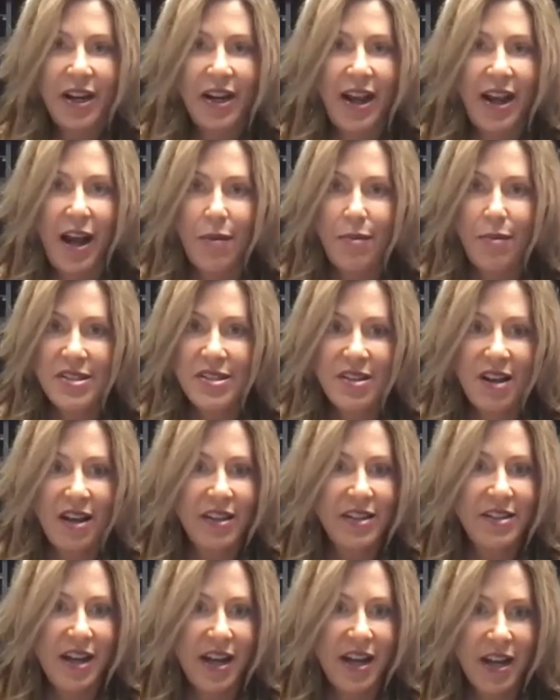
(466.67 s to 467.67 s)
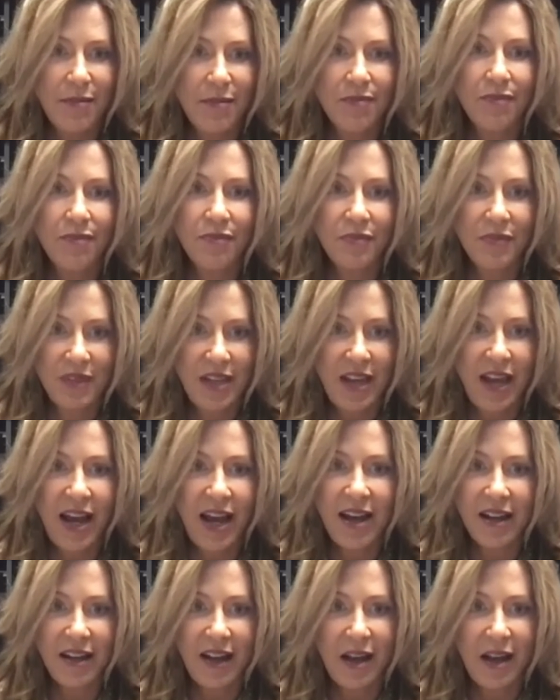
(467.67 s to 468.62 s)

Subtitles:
It happens all the time. Yeah.